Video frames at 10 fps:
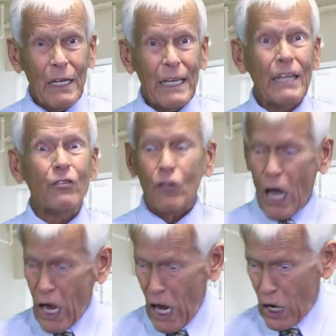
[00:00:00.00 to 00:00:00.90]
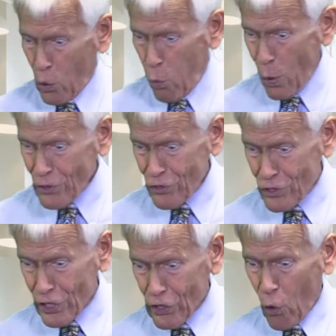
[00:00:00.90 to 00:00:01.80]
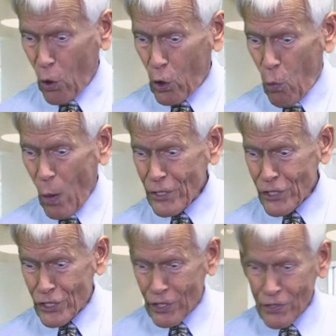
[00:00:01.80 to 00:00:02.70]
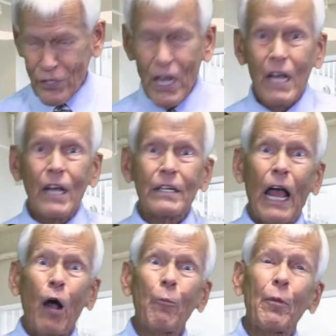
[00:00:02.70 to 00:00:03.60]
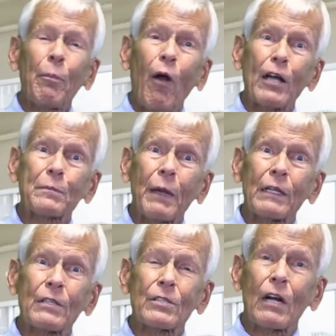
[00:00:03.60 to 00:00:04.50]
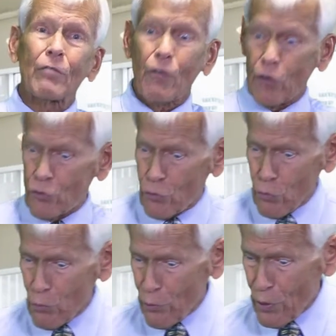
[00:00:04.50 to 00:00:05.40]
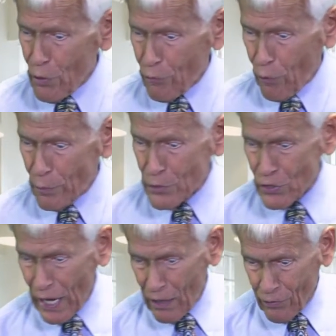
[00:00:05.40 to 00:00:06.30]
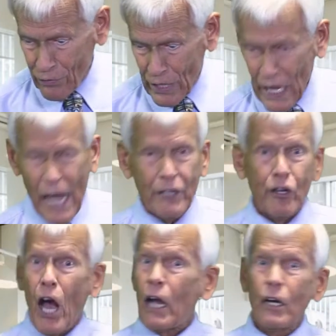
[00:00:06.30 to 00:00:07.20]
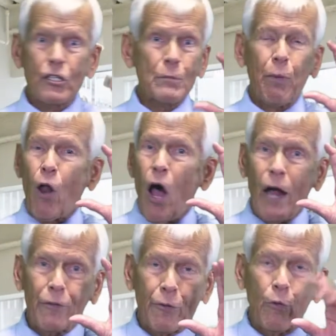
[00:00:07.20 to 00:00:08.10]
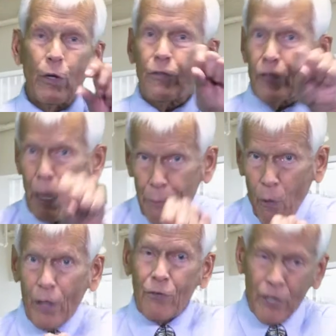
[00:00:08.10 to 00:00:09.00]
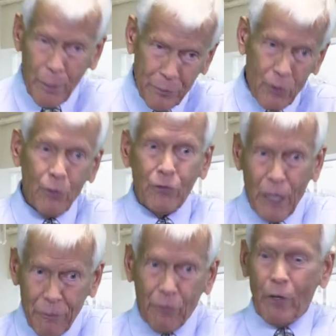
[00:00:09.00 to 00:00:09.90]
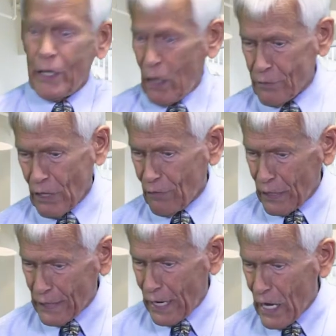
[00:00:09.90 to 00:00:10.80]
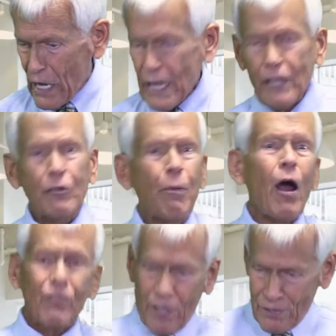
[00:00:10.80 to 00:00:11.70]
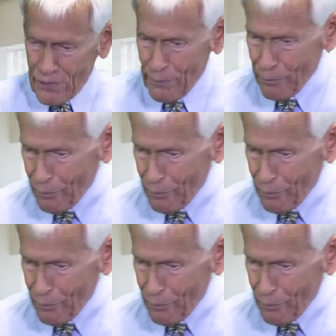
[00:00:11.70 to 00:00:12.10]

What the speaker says: is a question or questions to help the prospect discover the truth for themselves. And you're not going to just plod through it, step 1, step 2, step 3, and stuff like that. It's a process